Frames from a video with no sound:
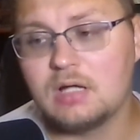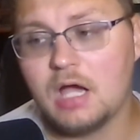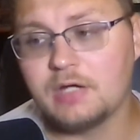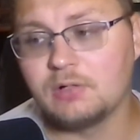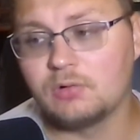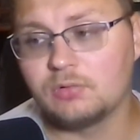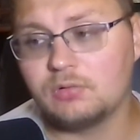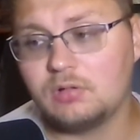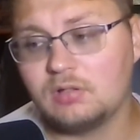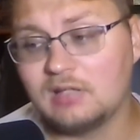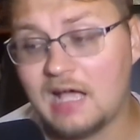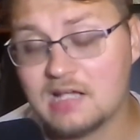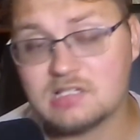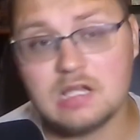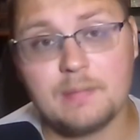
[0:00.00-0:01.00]
I don't.
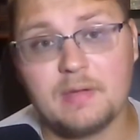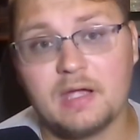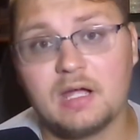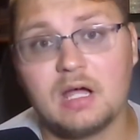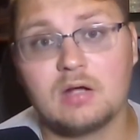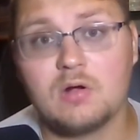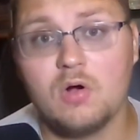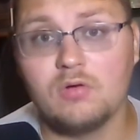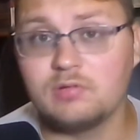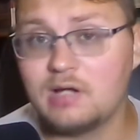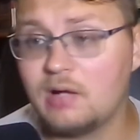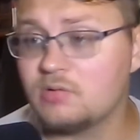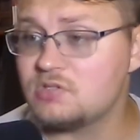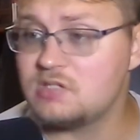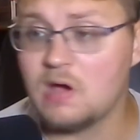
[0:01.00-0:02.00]
Last time I got COVID,
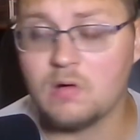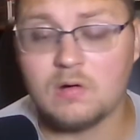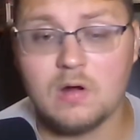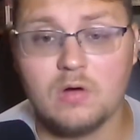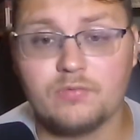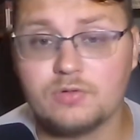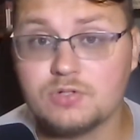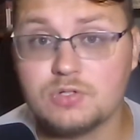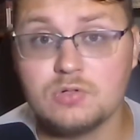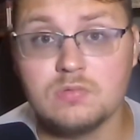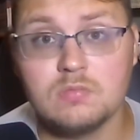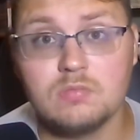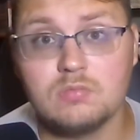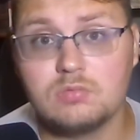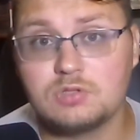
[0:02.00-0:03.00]
I was down and out for
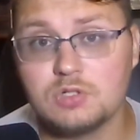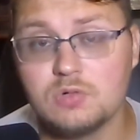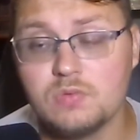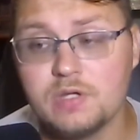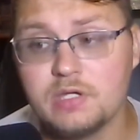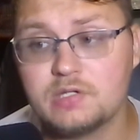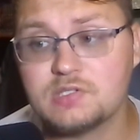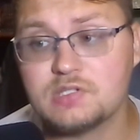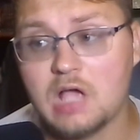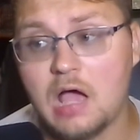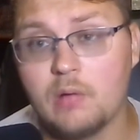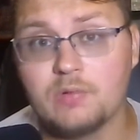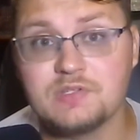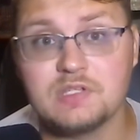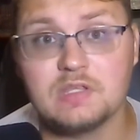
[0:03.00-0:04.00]
two two weeks.
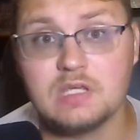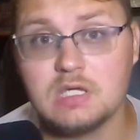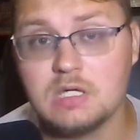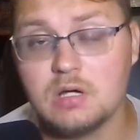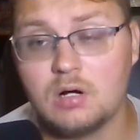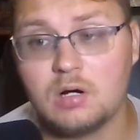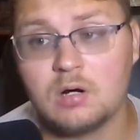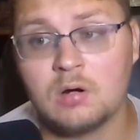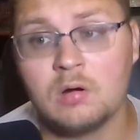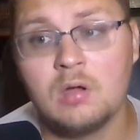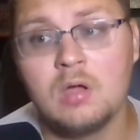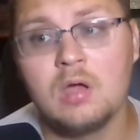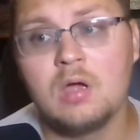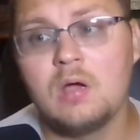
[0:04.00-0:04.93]
I was in the ER.